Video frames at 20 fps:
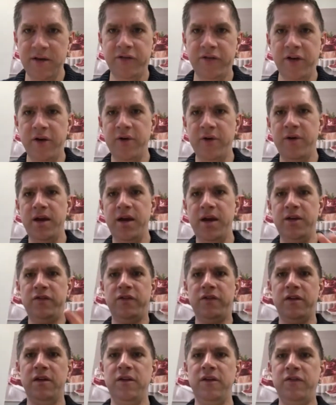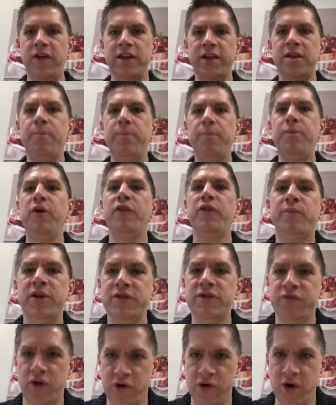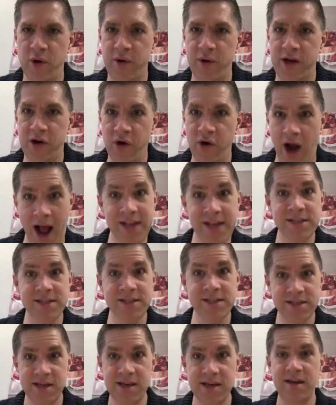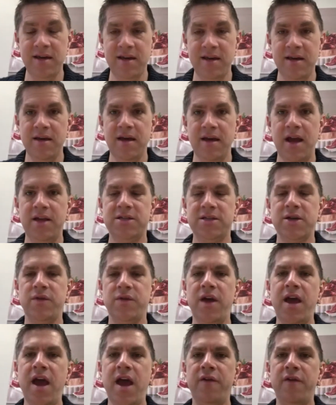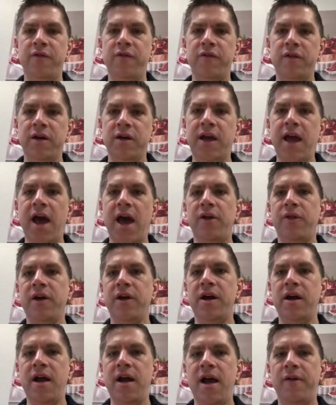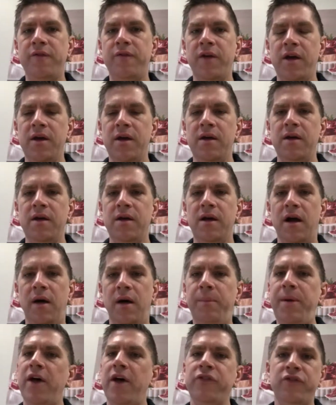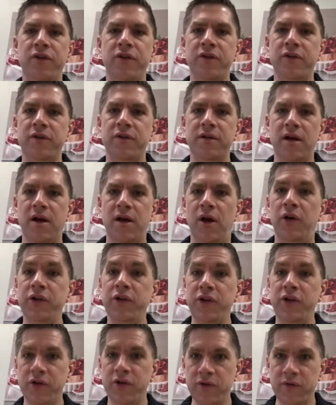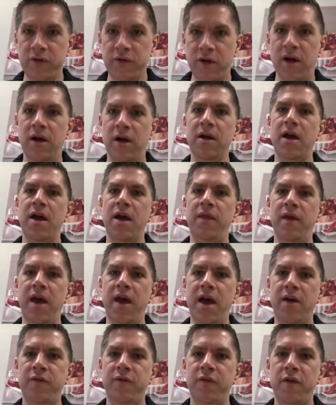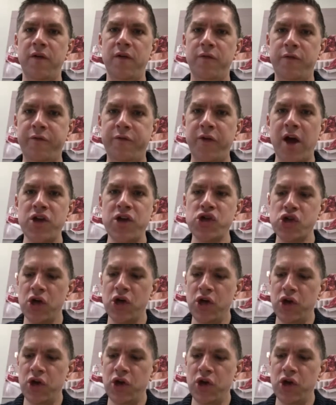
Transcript: So it's like the perfect place for growing grass. And so the cattle there have on pasture all year long, and they have fresh